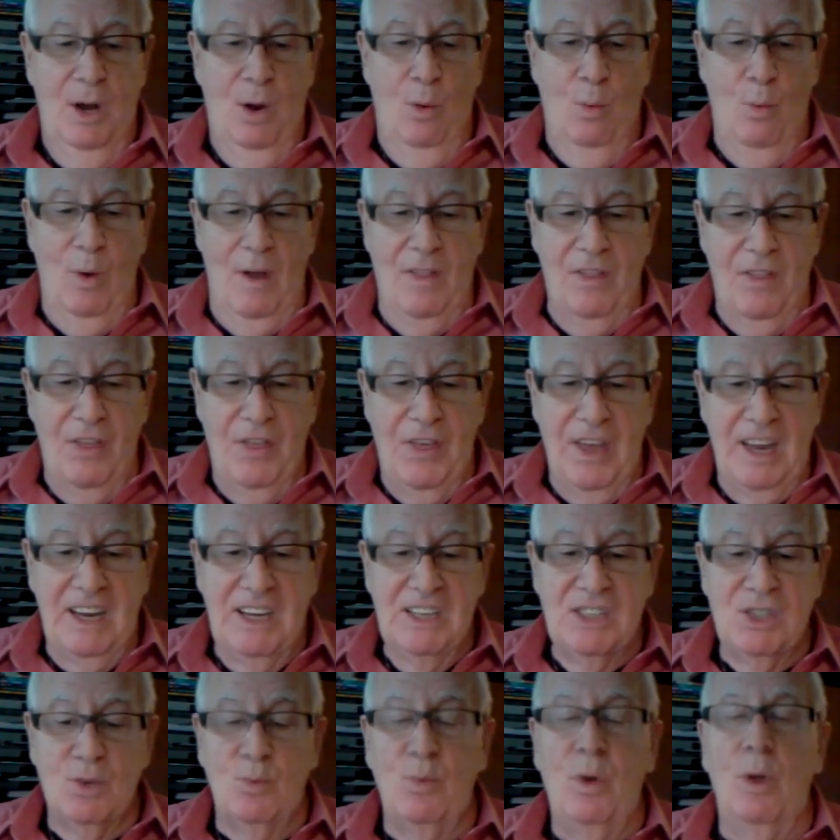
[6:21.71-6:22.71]
when
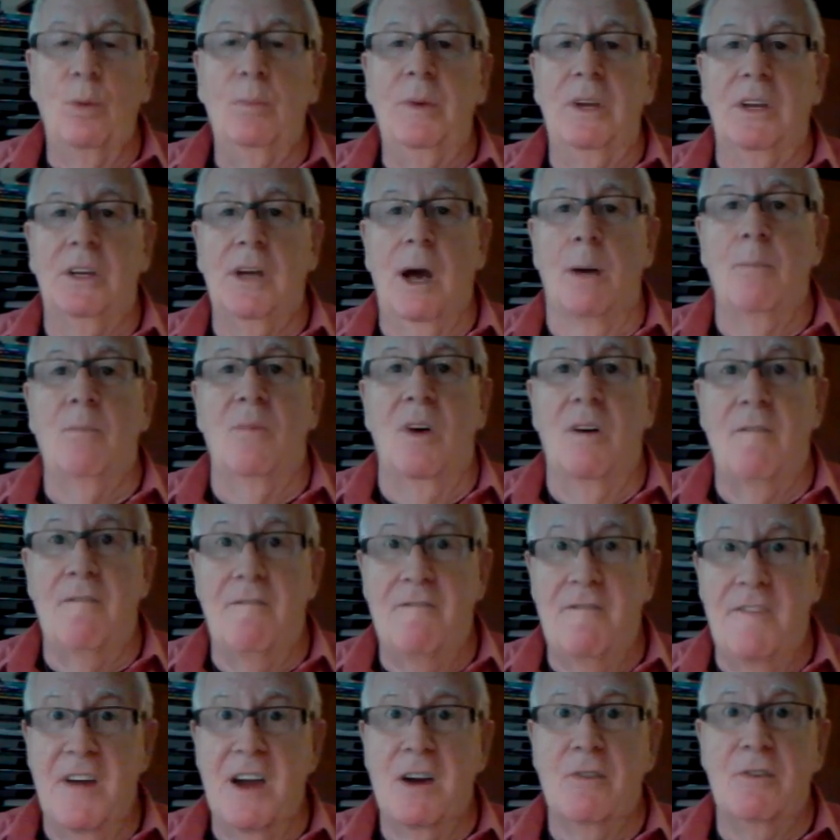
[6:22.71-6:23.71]
things will become
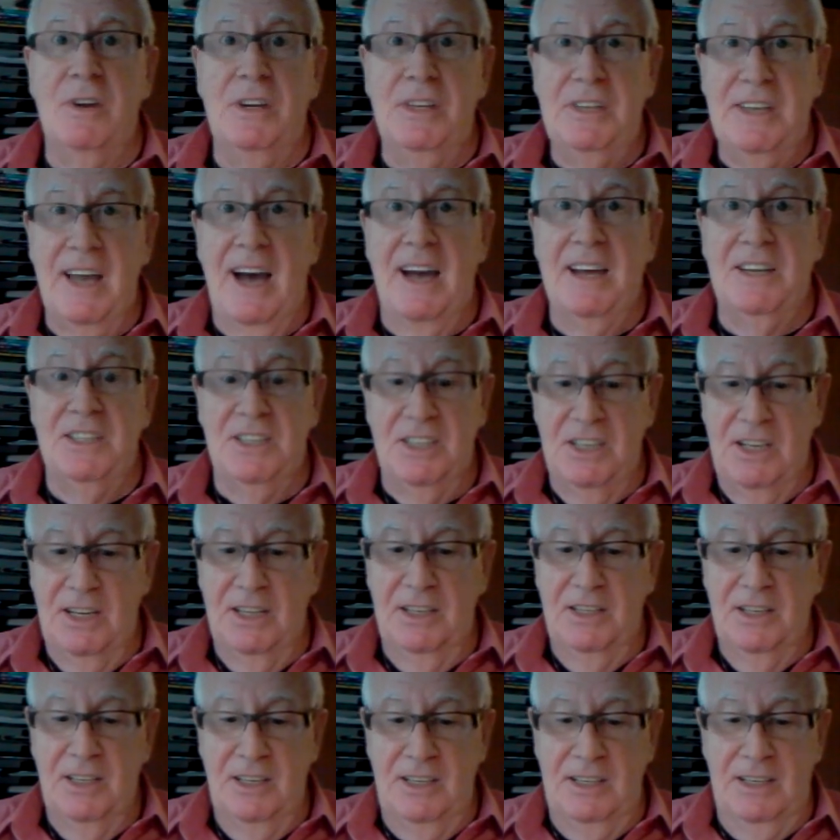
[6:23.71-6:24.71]
very dicey
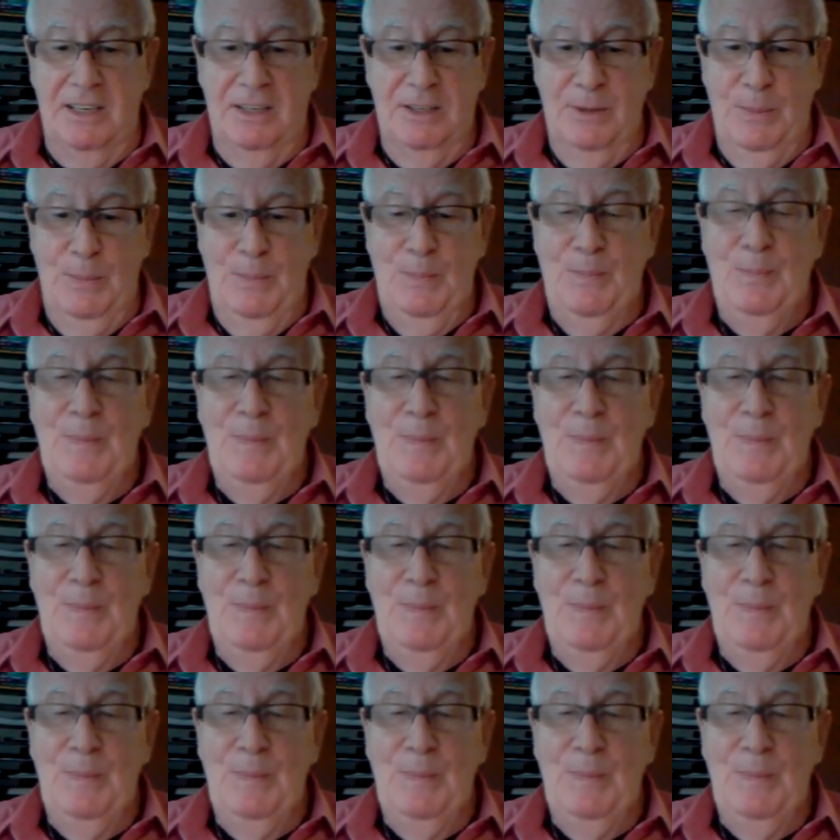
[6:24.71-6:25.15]
indeed.